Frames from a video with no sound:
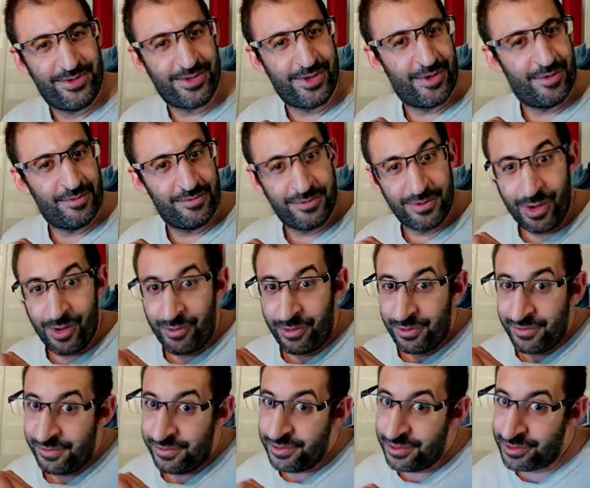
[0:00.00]
so
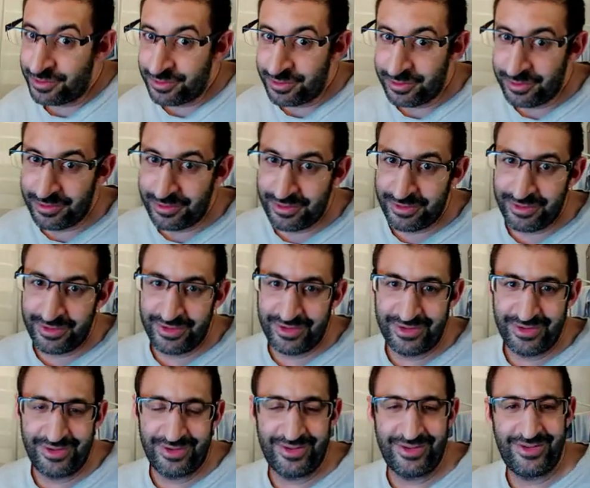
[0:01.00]
now review
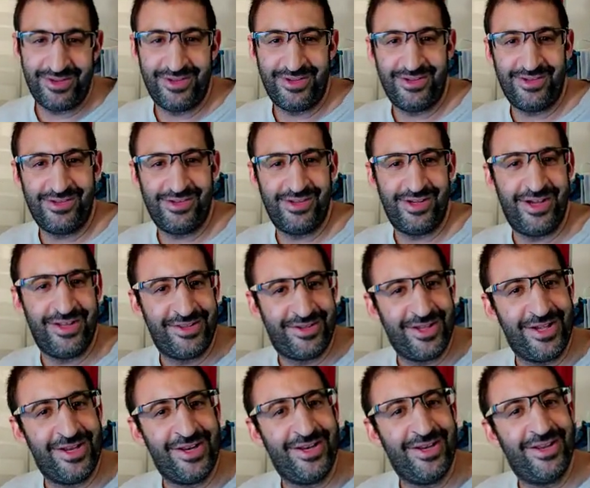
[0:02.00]

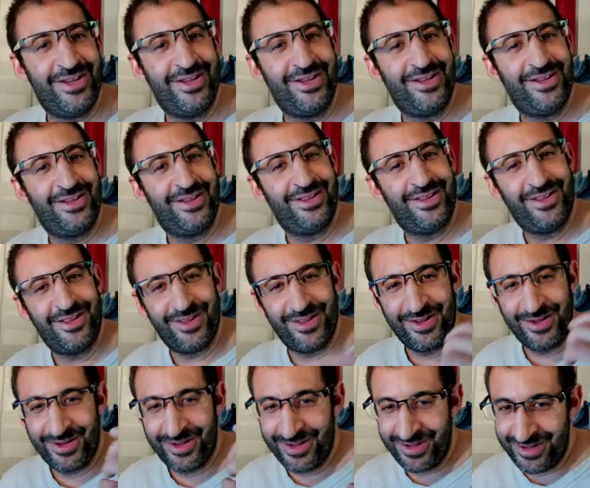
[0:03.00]
until
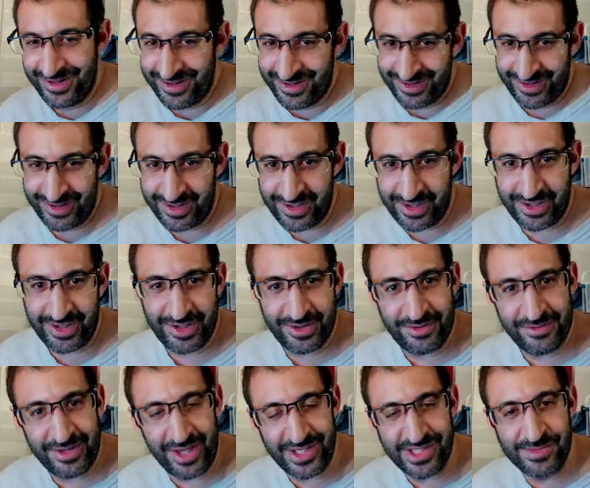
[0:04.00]

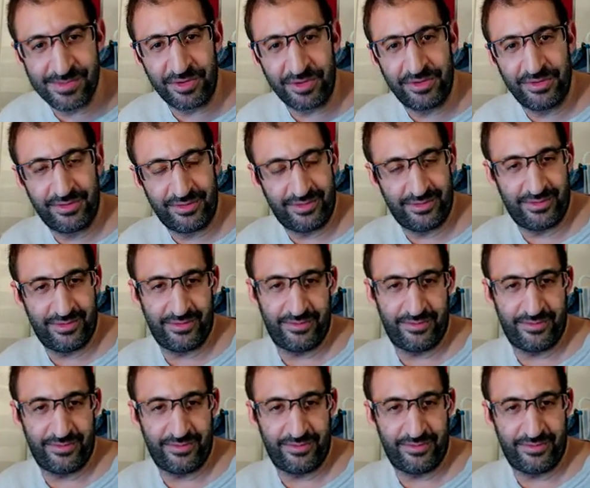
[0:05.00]
the next month.